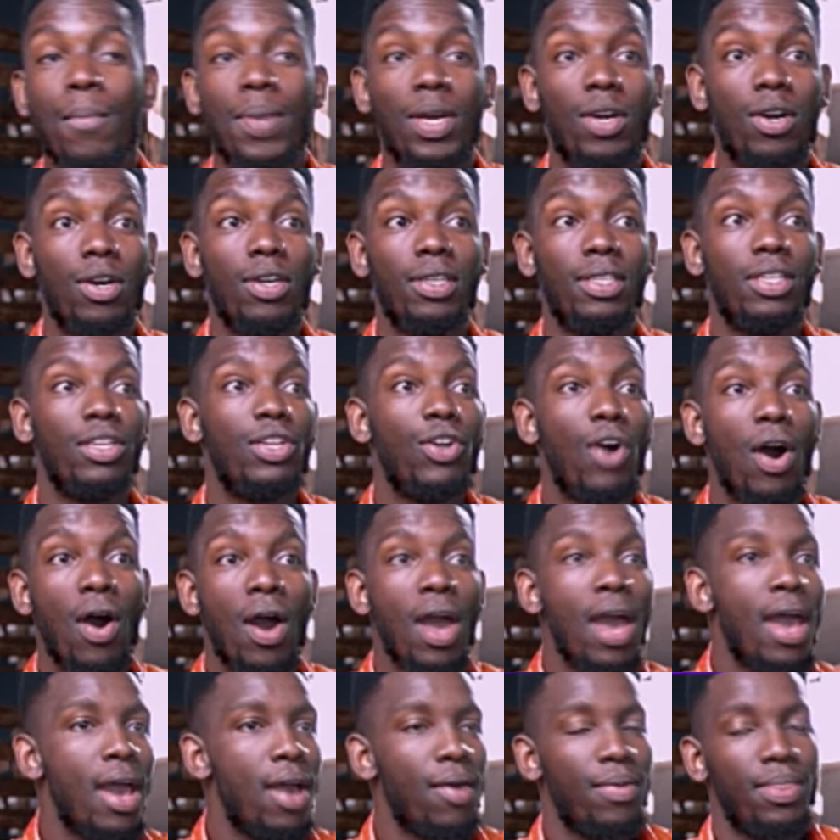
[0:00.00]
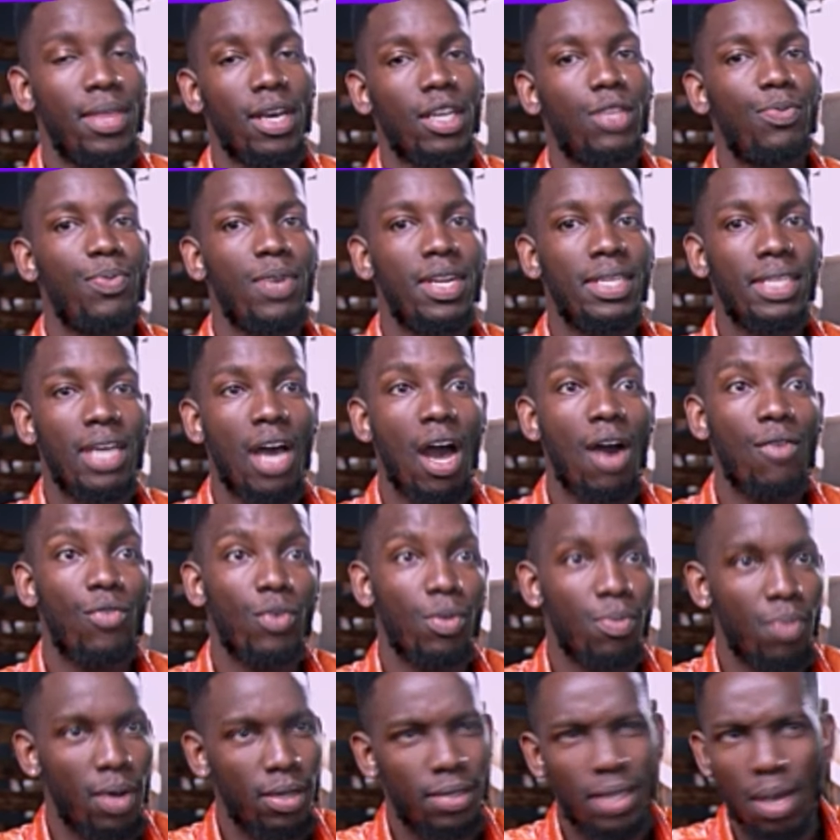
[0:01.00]
because you know the experience I have
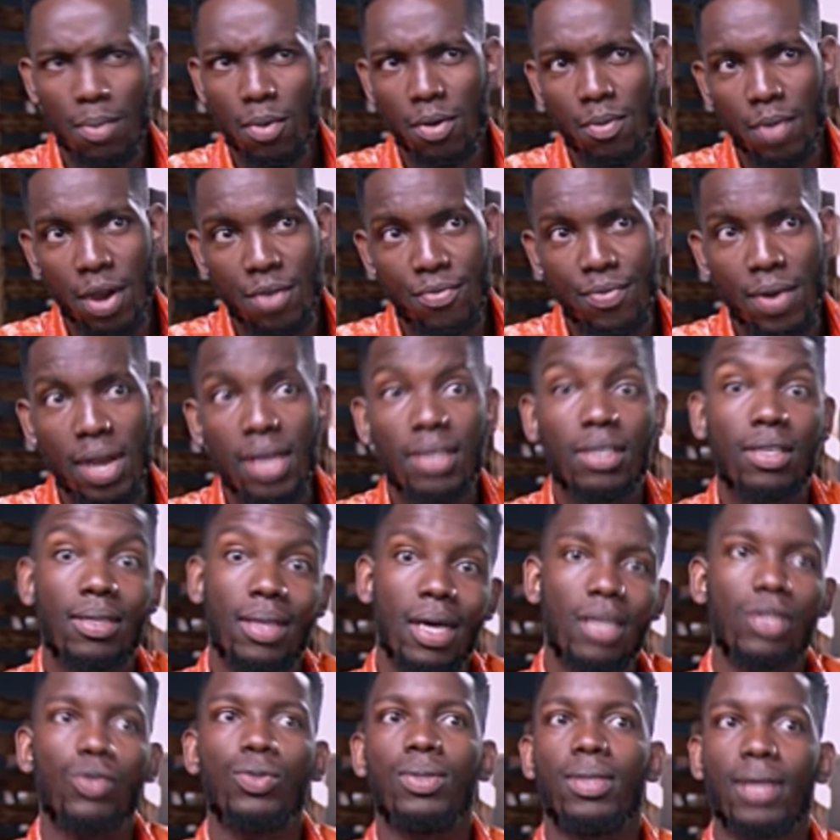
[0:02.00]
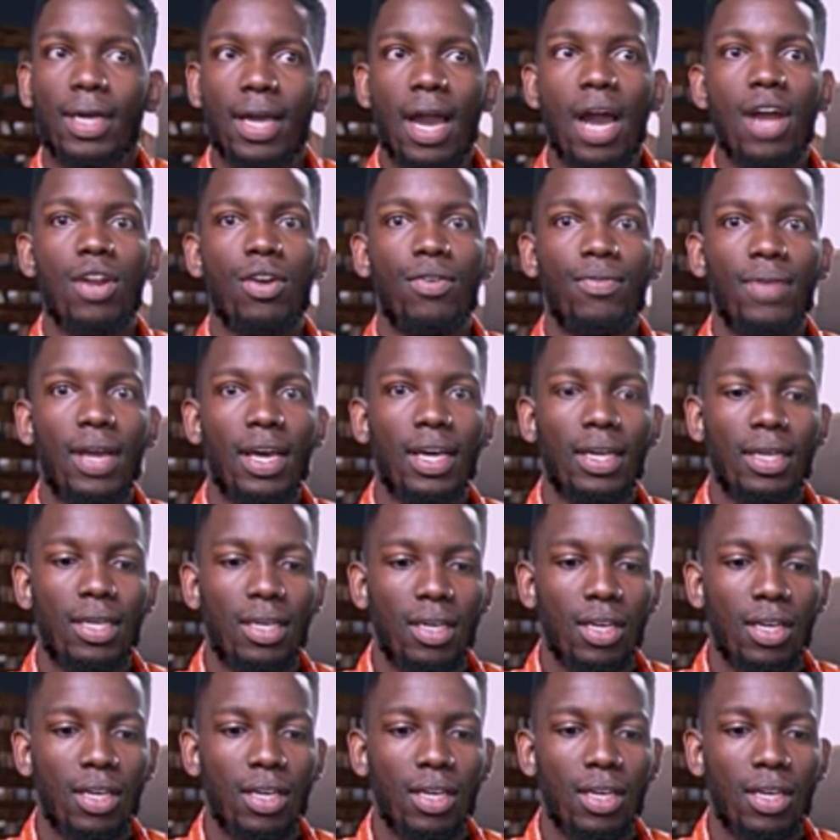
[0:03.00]
with my, some of my friends. That's the kind of like